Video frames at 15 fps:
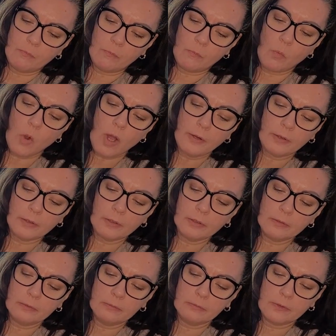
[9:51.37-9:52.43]

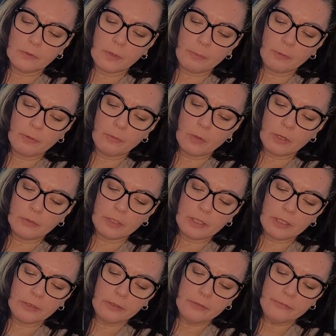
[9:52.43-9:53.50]
water. So I pour the water in
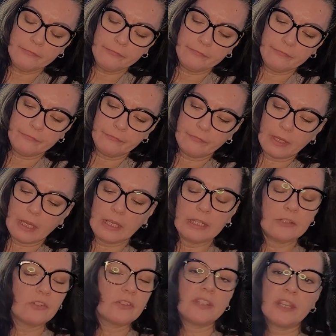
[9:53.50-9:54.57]
here and
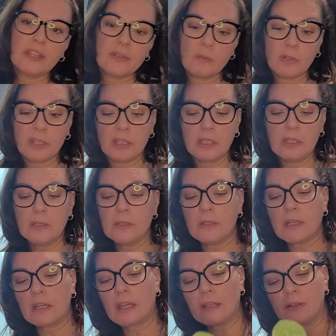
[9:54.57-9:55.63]
it just takes what it needs.
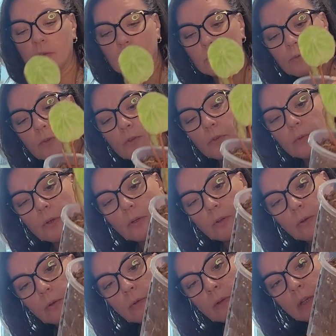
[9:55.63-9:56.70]
And as the roots
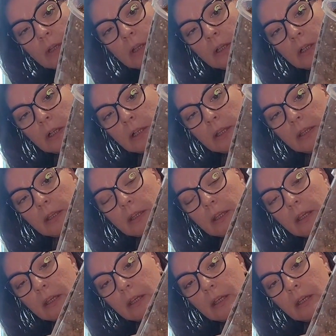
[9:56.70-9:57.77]
grow,
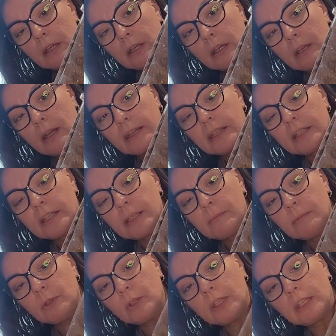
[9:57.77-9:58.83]
I can
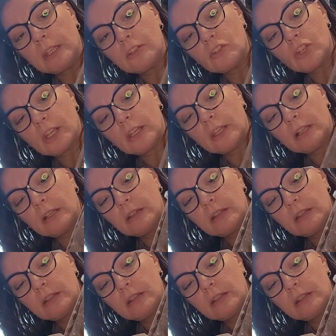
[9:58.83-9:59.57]
keep looking and checking on